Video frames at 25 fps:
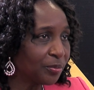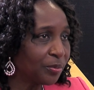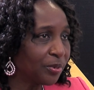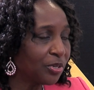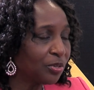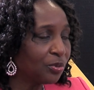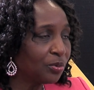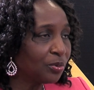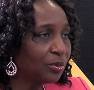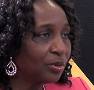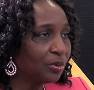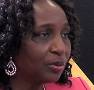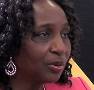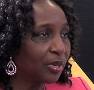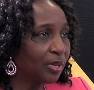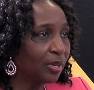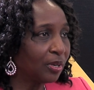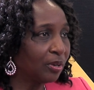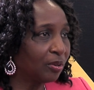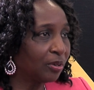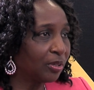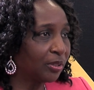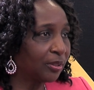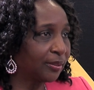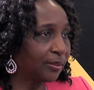we do look a
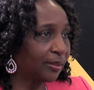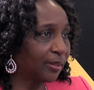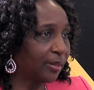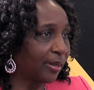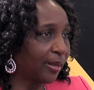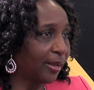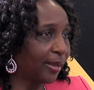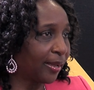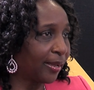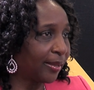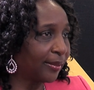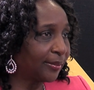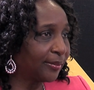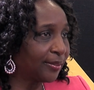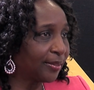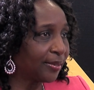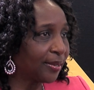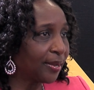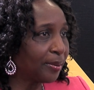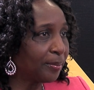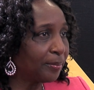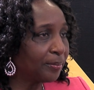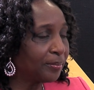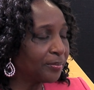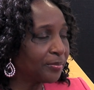lot at
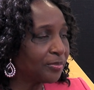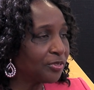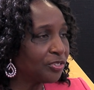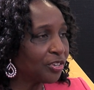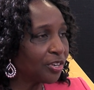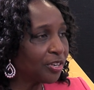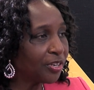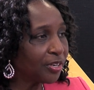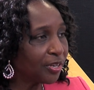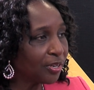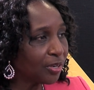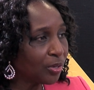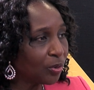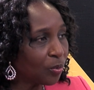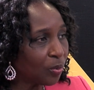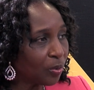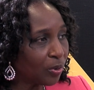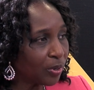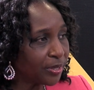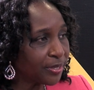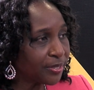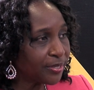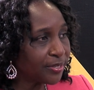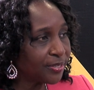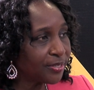um, gender
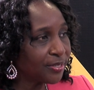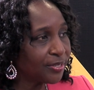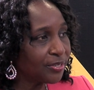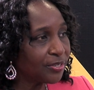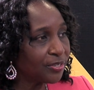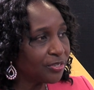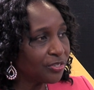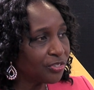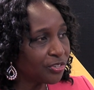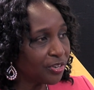equality,